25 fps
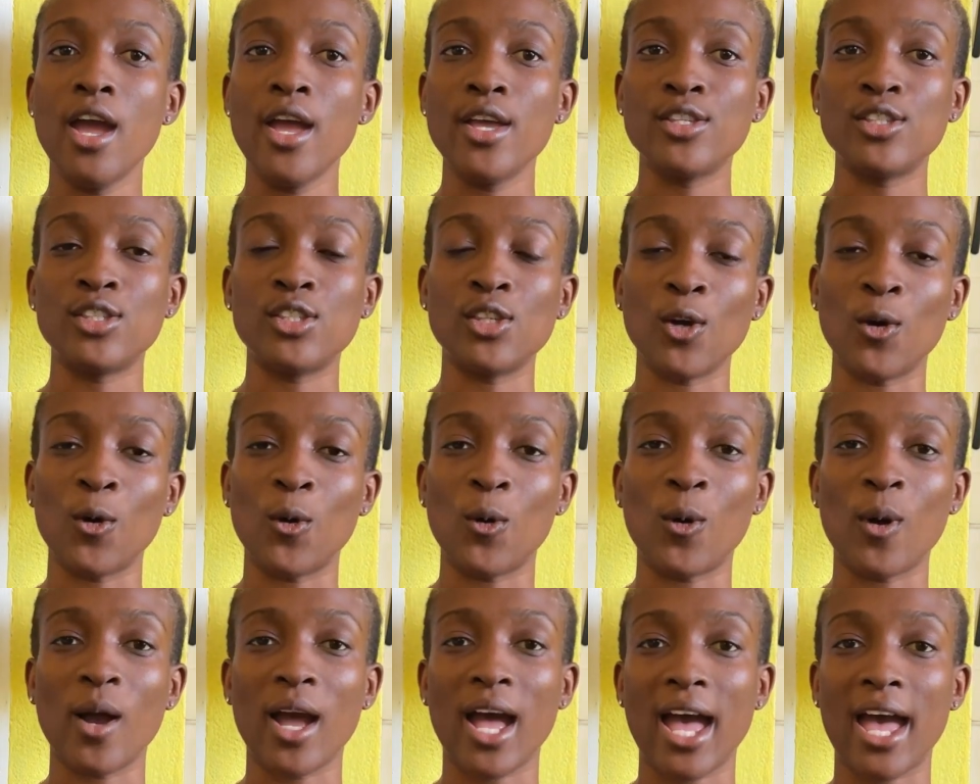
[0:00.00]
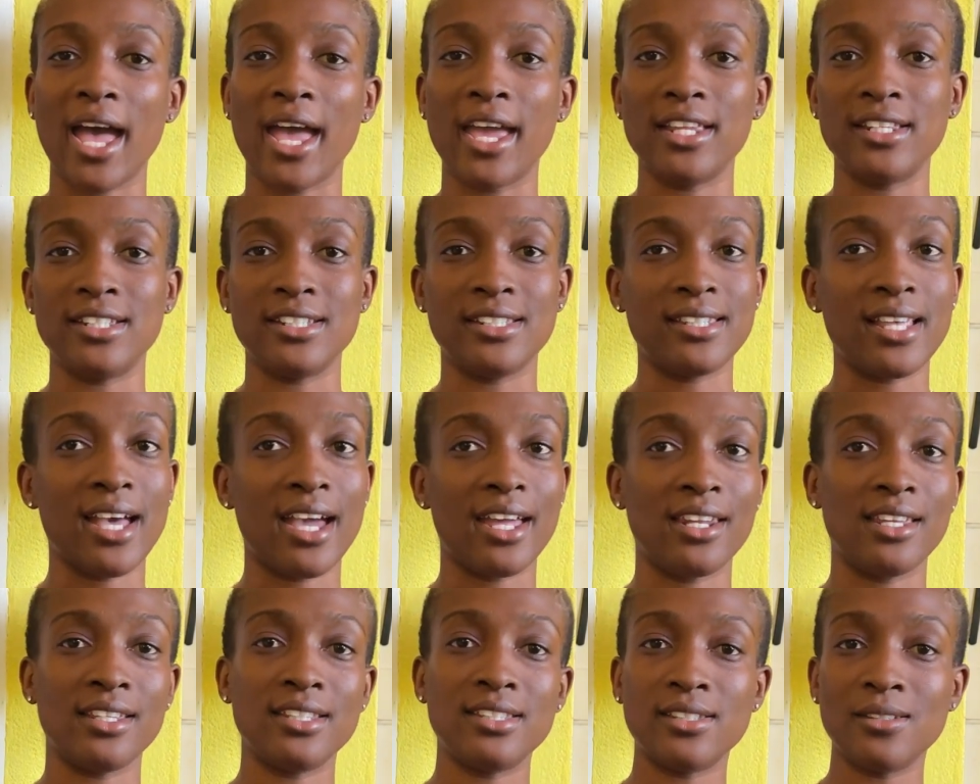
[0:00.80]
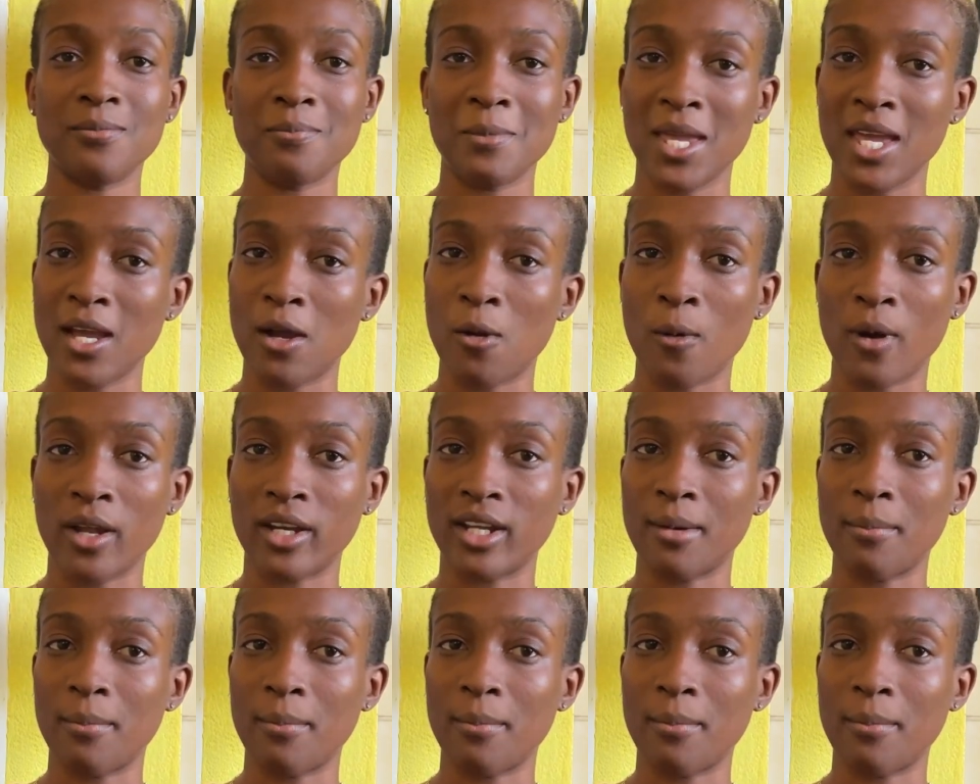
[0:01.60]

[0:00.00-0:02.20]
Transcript: So I decided to make one